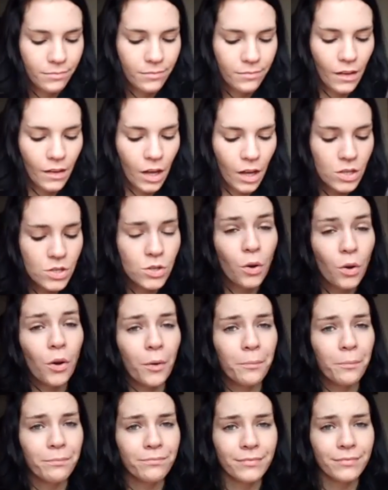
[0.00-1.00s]
So
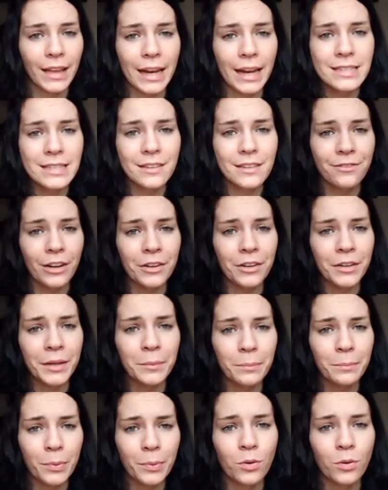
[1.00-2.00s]
that is a very
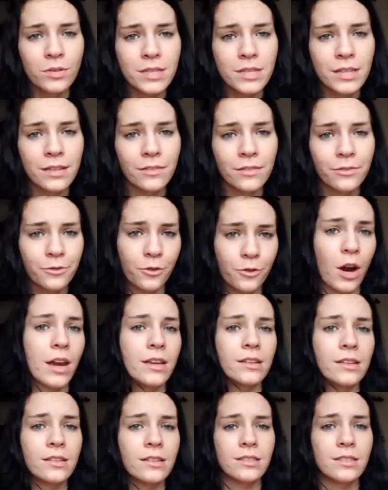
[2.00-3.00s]
important
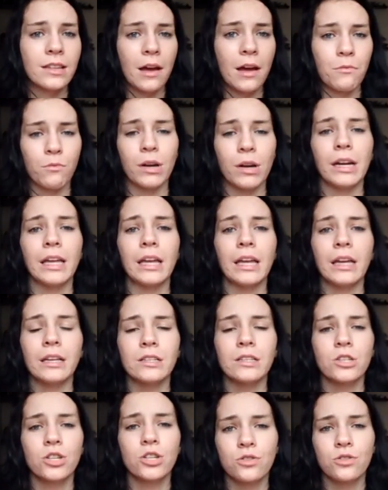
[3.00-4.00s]
phrase that really
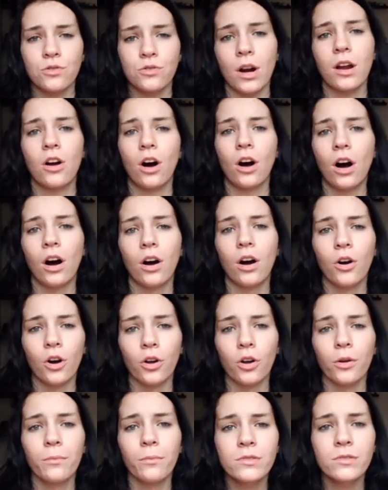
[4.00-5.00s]
struck
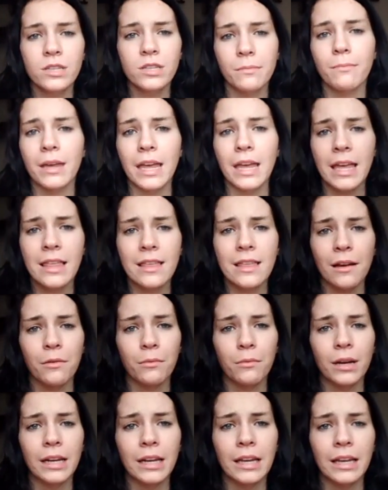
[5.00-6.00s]
home to me, that
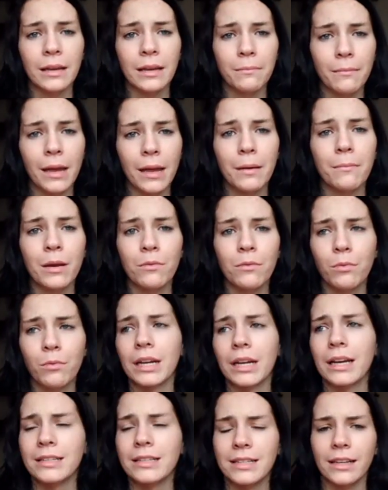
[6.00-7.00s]
really made me
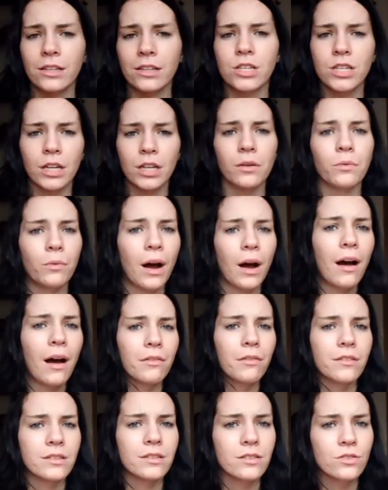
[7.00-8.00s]
realize, like, shit, wow,
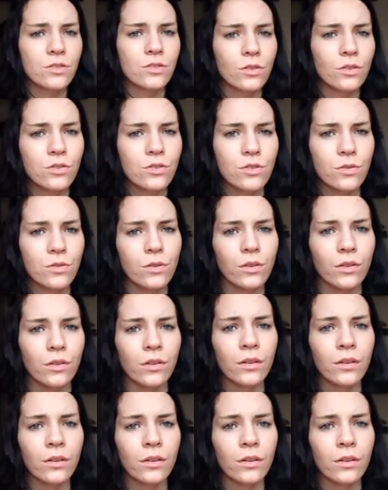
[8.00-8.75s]
this is so true.